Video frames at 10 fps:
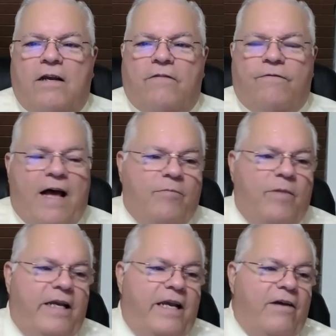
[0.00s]
could
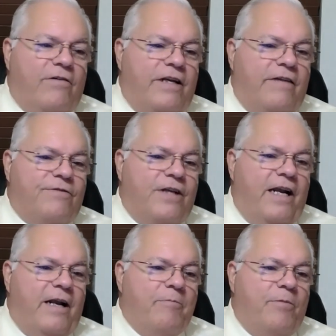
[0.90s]
find me guilty of
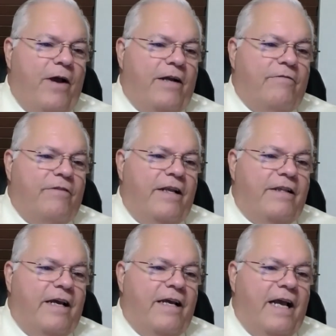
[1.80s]
saying I'm proud of
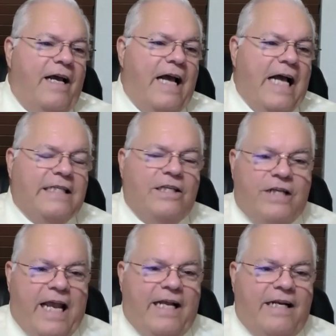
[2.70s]
anything. I, I
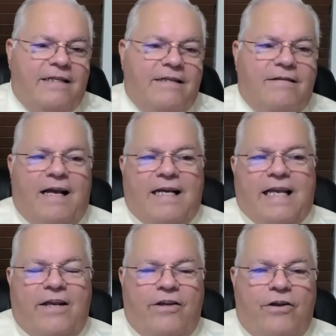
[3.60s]
just can't. I
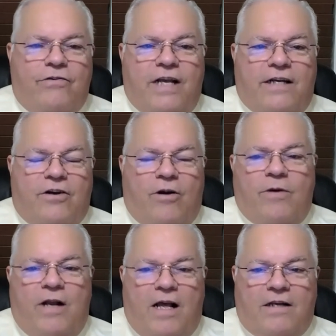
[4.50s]
can't use that
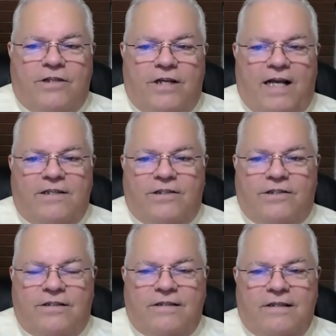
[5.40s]
terminology. I
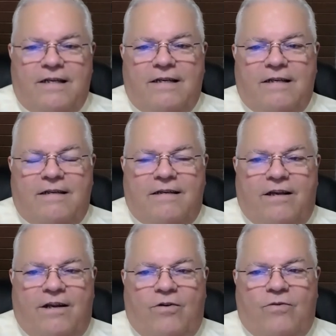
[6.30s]
just,
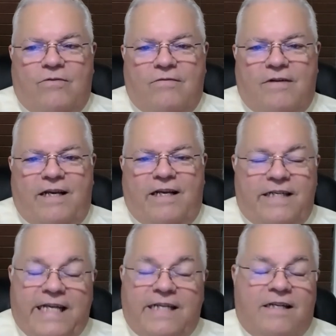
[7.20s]
you know,
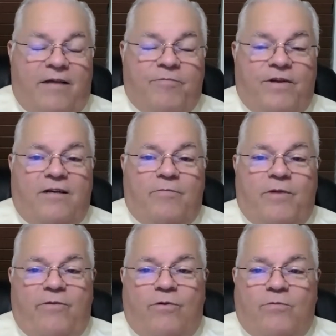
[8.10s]
it did something to
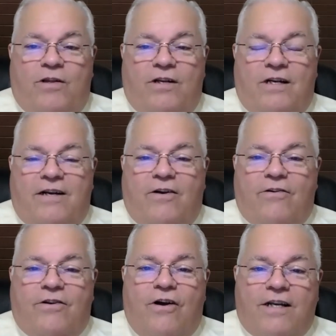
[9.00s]
me when Brother
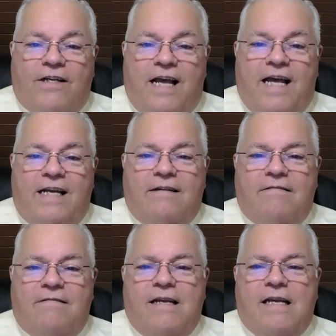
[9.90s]
Linegar taught that.